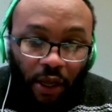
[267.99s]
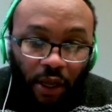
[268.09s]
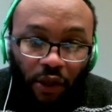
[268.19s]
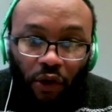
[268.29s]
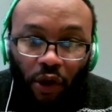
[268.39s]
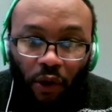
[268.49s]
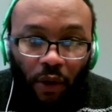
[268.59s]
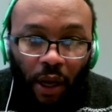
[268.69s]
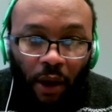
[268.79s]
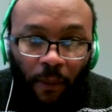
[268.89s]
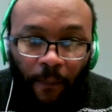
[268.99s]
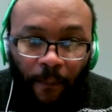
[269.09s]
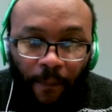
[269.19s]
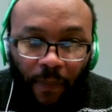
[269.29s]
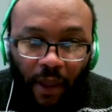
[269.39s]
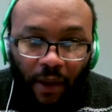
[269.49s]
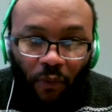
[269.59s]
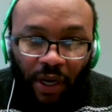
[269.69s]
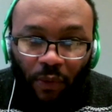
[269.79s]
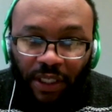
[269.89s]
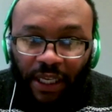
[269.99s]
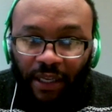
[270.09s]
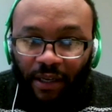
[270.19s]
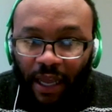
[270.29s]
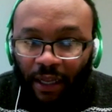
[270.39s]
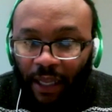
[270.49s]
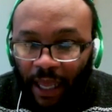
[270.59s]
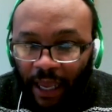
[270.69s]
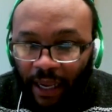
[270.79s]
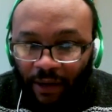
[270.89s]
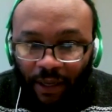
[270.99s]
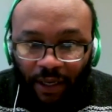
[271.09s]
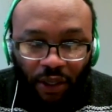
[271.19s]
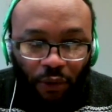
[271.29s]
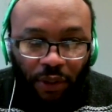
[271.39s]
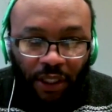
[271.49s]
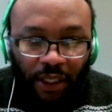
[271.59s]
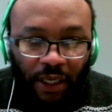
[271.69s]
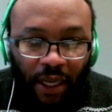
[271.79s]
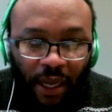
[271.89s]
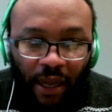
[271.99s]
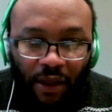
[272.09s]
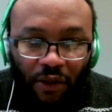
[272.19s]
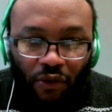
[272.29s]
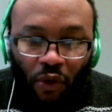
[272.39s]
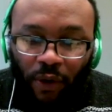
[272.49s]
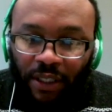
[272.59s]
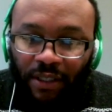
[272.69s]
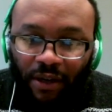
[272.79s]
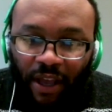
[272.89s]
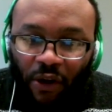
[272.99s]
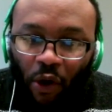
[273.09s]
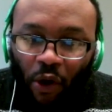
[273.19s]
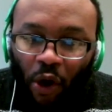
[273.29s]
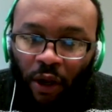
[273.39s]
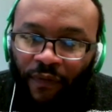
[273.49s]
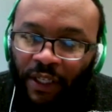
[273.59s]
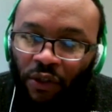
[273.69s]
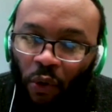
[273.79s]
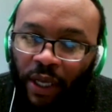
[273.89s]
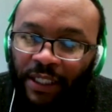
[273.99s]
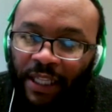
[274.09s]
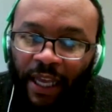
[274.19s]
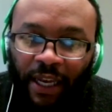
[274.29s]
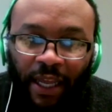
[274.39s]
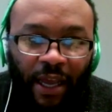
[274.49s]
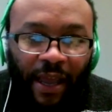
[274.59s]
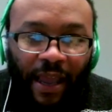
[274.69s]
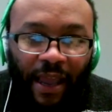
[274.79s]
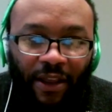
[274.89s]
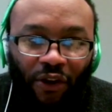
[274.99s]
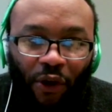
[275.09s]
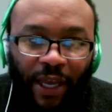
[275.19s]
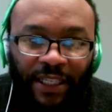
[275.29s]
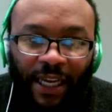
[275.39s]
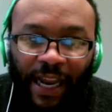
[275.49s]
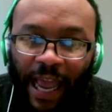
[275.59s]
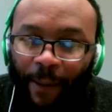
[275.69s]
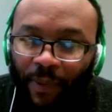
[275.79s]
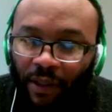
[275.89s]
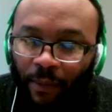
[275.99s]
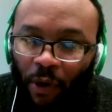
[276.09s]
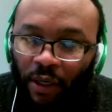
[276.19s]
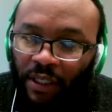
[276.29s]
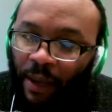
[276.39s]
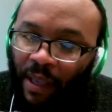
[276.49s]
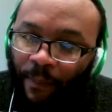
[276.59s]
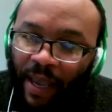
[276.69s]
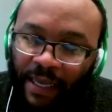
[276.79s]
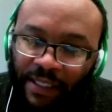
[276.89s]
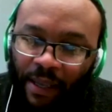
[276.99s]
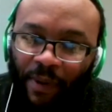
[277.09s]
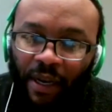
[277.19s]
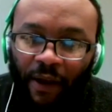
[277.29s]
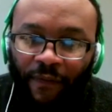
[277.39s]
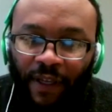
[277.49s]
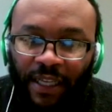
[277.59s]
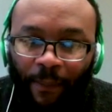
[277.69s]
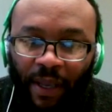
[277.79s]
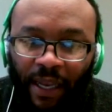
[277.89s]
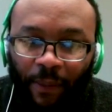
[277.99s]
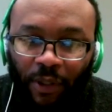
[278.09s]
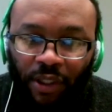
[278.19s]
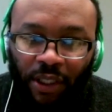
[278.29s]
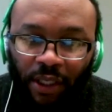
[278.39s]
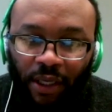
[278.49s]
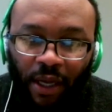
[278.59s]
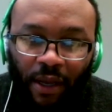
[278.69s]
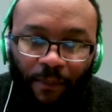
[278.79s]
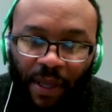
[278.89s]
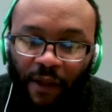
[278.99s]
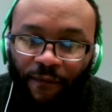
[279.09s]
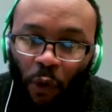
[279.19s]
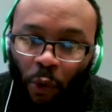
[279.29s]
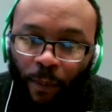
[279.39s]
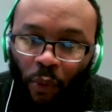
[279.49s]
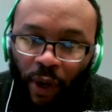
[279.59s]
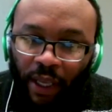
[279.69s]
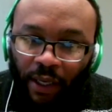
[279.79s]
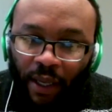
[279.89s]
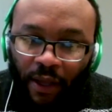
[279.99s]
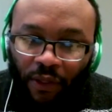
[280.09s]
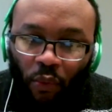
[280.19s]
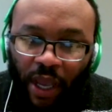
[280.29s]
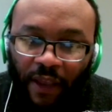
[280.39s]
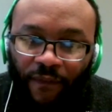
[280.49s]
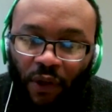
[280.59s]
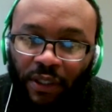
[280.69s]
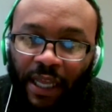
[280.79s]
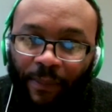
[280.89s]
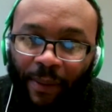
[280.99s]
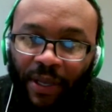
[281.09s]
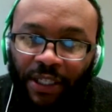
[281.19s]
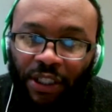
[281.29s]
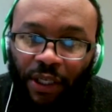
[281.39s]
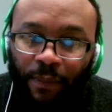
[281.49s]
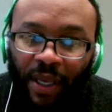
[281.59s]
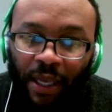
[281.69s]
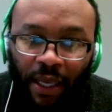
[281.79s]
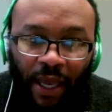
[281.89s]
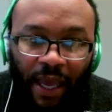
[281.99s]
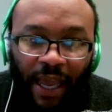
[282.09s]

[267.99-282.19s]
You know, when he was in L.A. and in Houston, you always hear all of this noise that, you know, he's unhappy. The ball's not being passed to him enough. He's not being able to be the focal point the way he feels like maybe he should be.